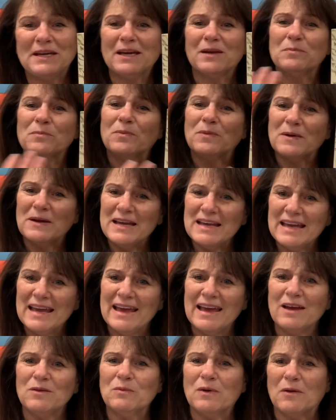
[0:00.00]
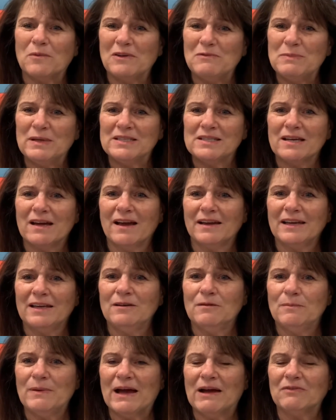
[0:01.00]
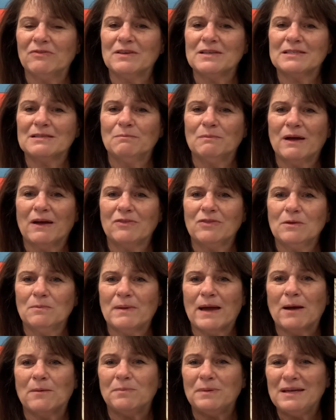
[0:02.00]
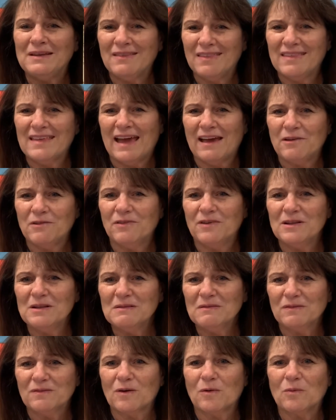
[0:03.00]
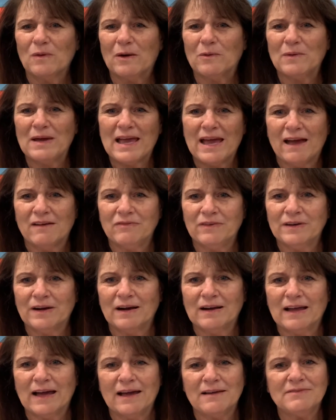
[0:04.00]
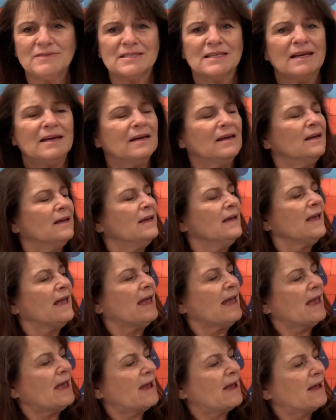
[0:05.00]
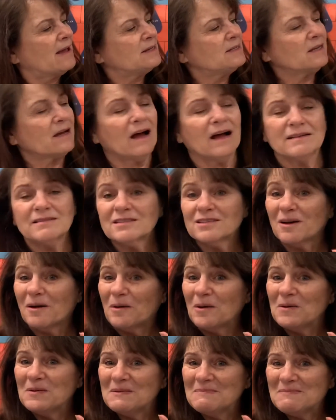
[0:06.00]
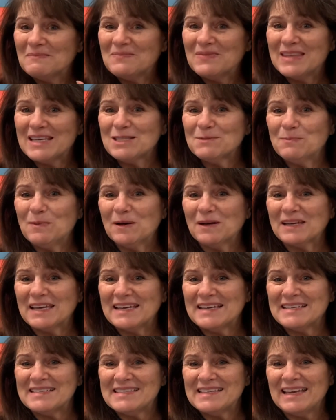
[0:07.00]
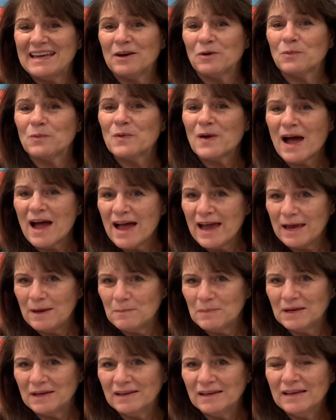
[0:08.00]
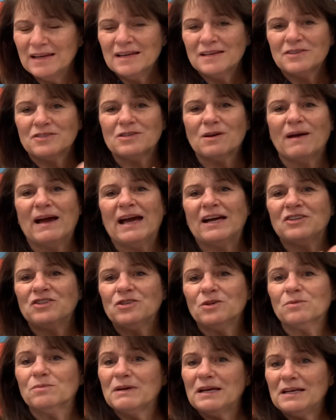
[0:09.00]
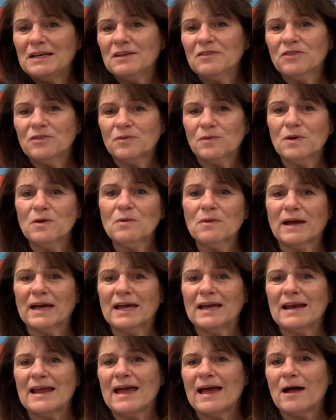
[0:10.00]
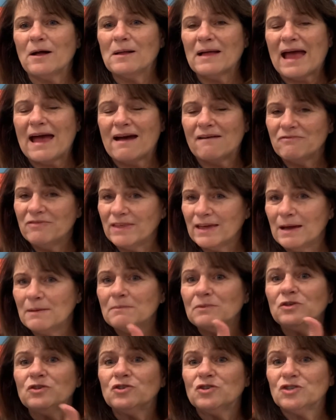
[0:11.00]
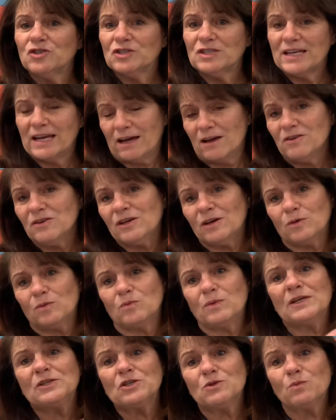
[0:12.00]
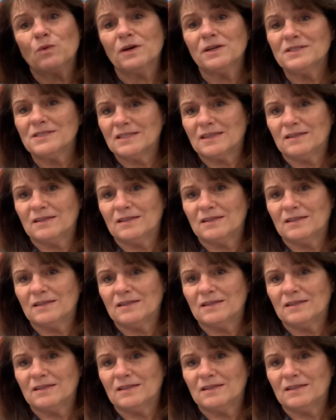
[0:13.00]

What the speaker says: bring in what we've been talking about this month about being thankful for what we have in our lives. And also, this book is in rhyme, so as you're reading through it, have them tell you which words